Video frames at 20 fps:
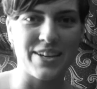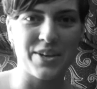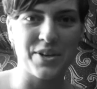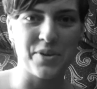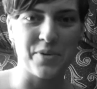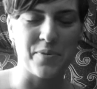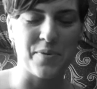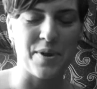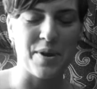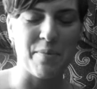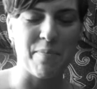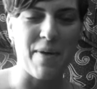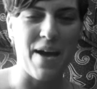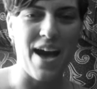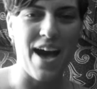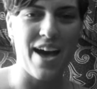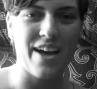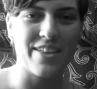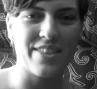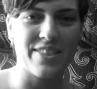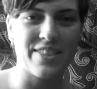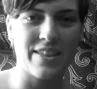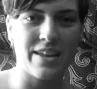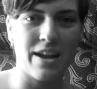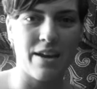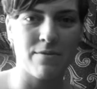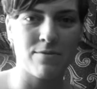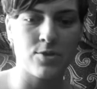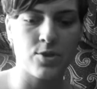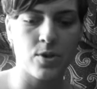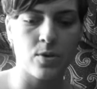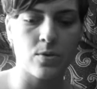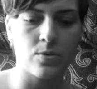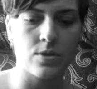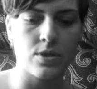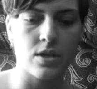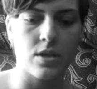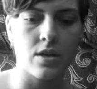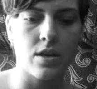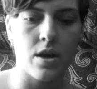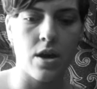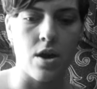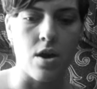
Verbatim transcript: career path that I've chosen.